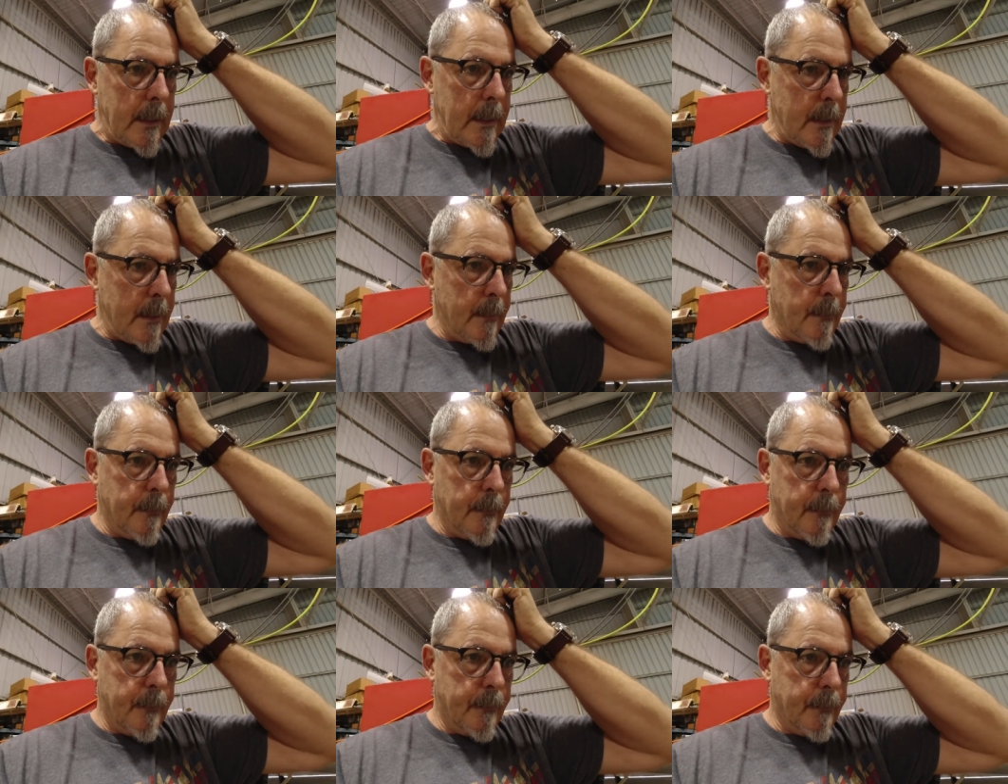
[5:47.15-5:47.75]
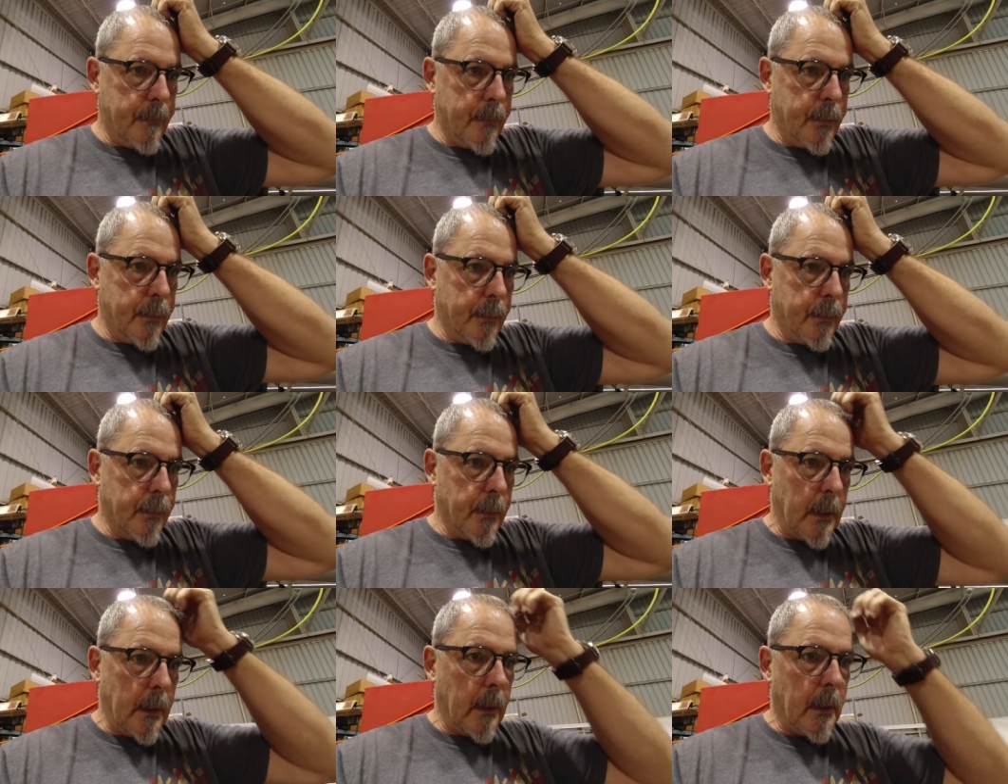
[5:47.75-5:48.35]
um,
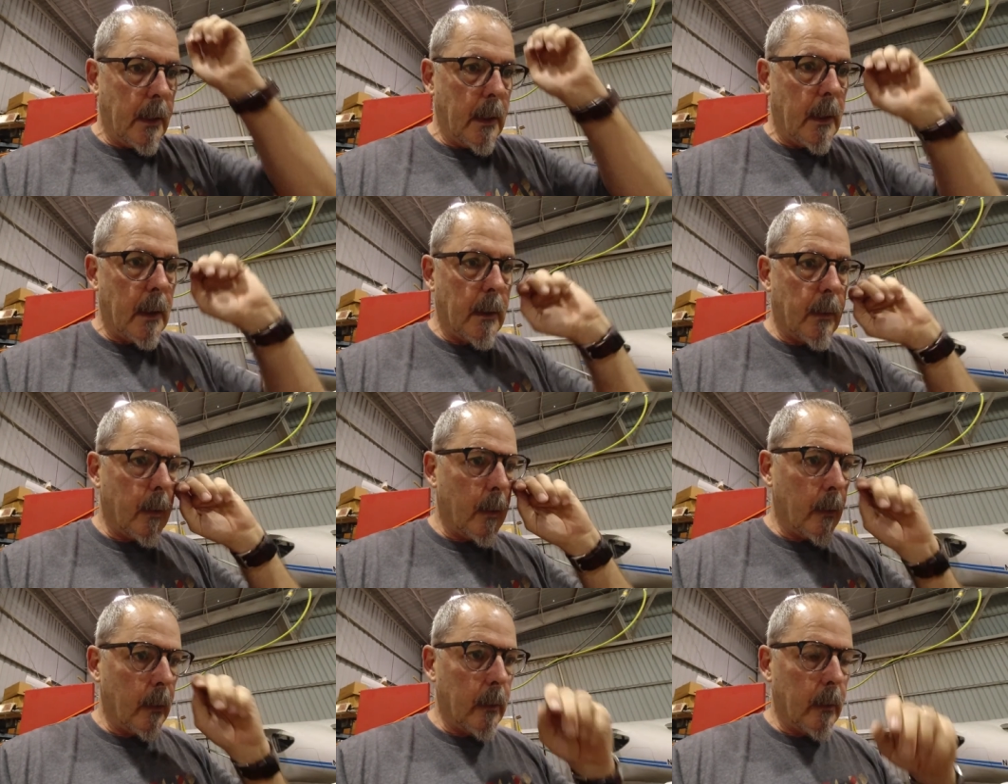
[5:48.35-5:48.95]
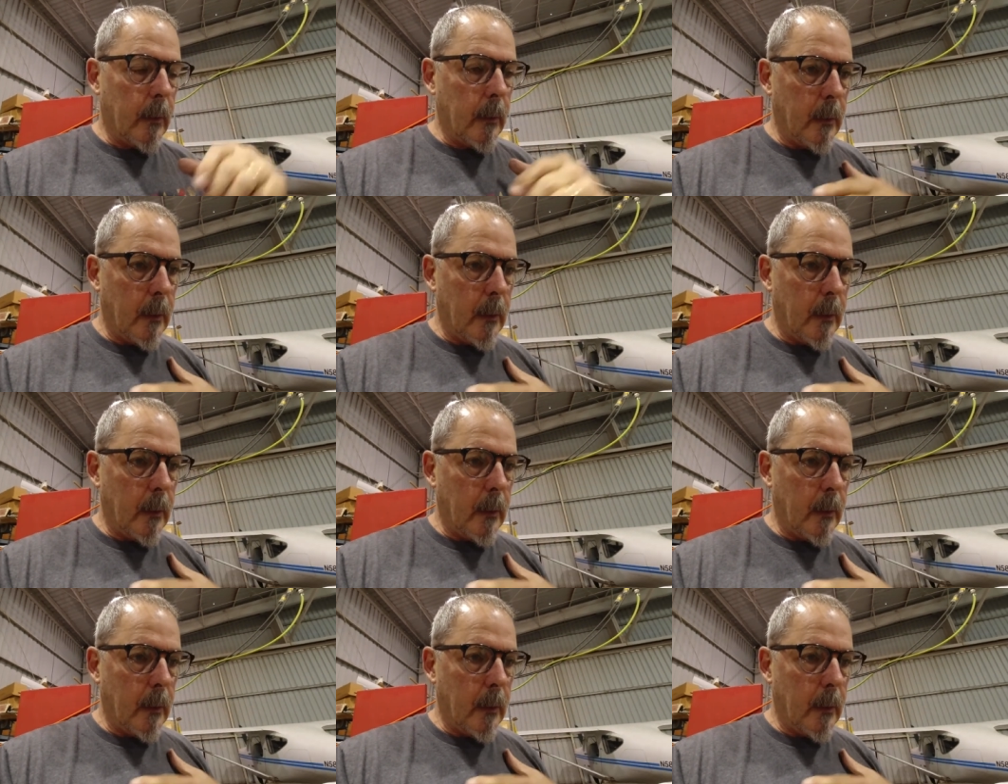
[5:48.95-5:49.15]
really it's a